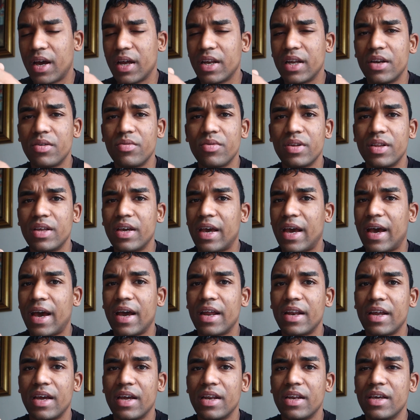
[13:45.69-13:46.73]
I didn't really
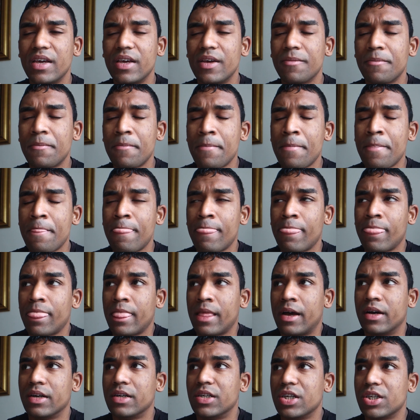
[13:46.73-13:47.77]
add any
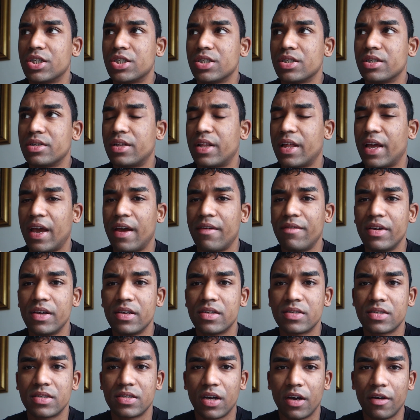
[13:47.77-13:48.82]
additional heavy
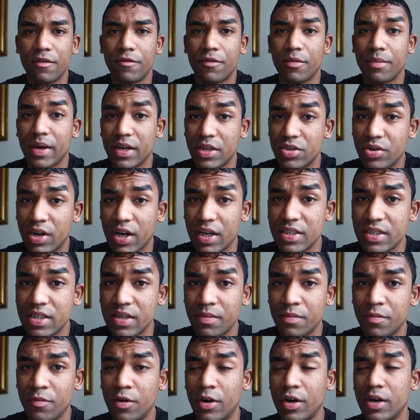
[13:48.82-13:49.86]
stuff for my
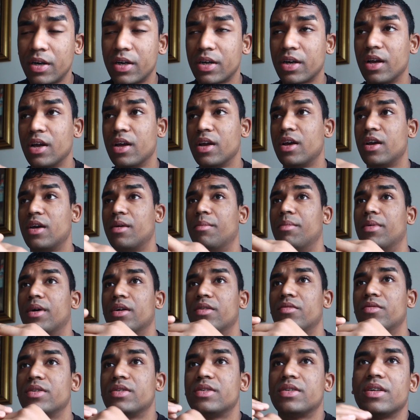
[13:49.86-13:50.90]
tricep work,
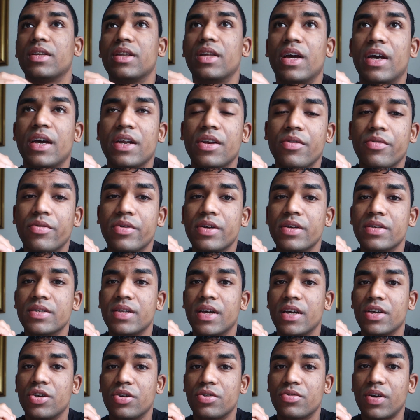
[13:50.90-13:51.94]
but recently I noticed
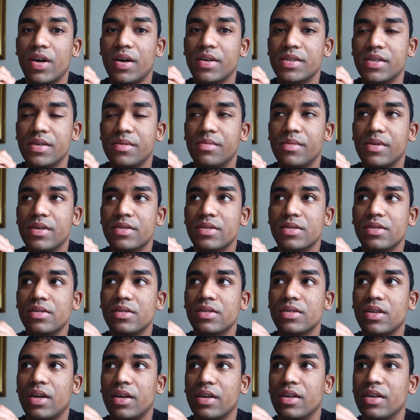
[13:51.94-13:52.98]
that your tricep
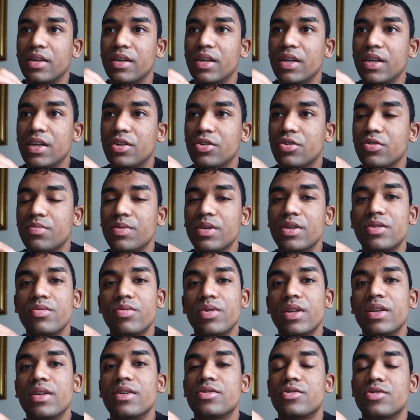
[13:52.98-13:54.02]
muscles need to be
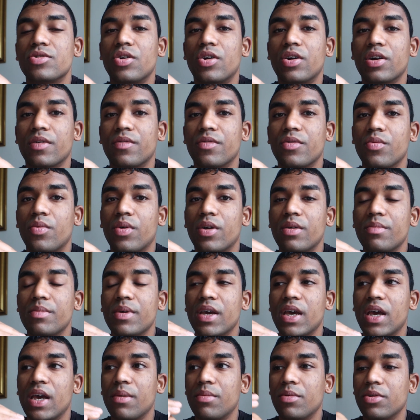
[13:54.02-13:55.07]
really strong if you want to
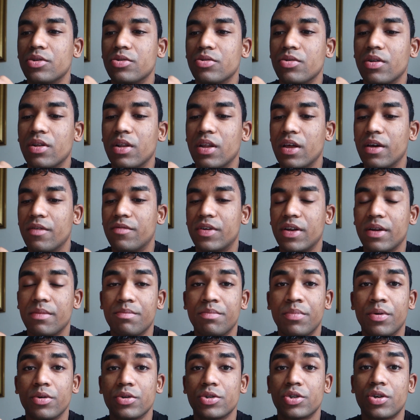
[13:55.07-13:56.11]
be able to lift and
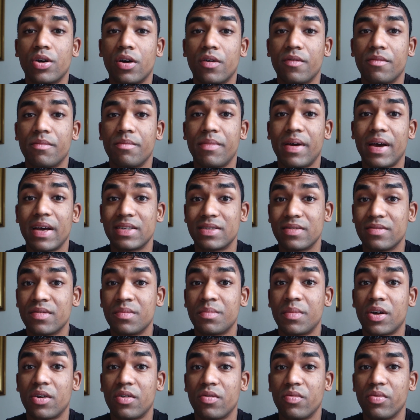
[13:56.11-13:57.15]
push off massive
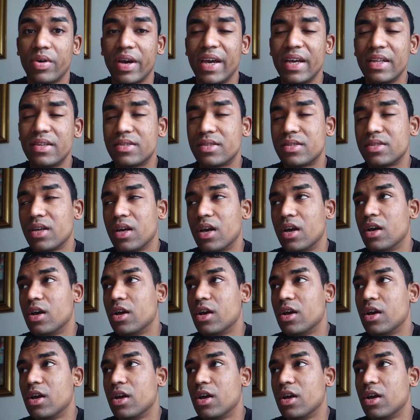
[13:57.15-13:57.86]
amount of weights.